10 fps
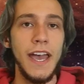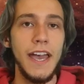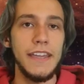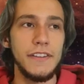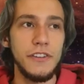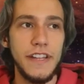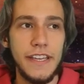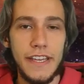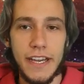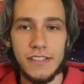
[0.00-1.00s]
Hi,
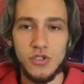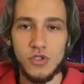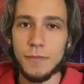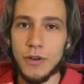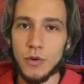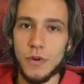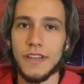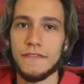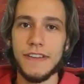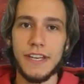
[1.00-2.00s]
today a super
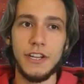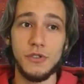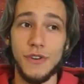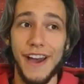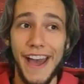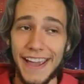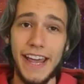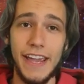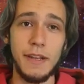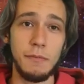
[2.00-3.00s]
quick video to
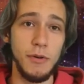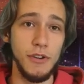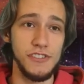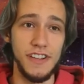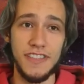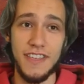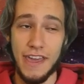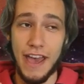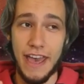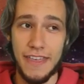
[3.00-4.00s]
highlight a project
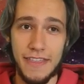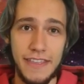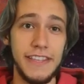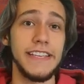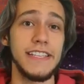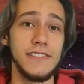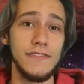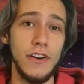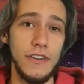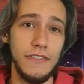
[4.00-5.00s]
that I think is
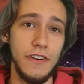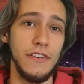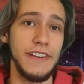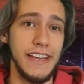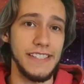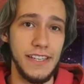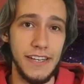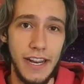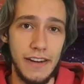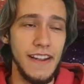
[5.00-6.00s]
very very
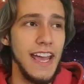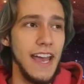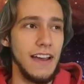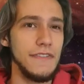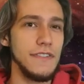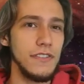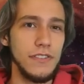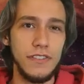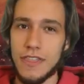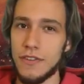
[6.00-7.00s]
nicely done. After
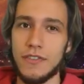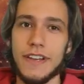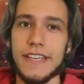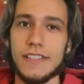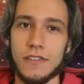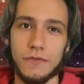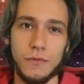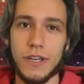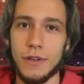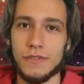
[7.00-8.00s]
the release of
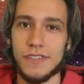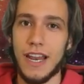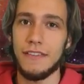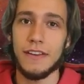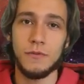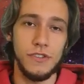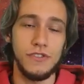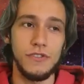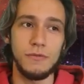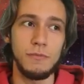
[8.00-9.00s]
Windows 11,
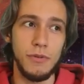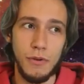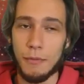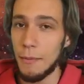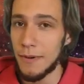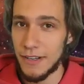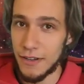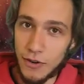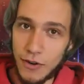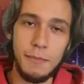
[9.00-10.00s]
which you probably
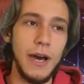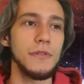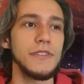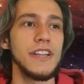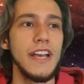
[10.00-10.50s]
know about,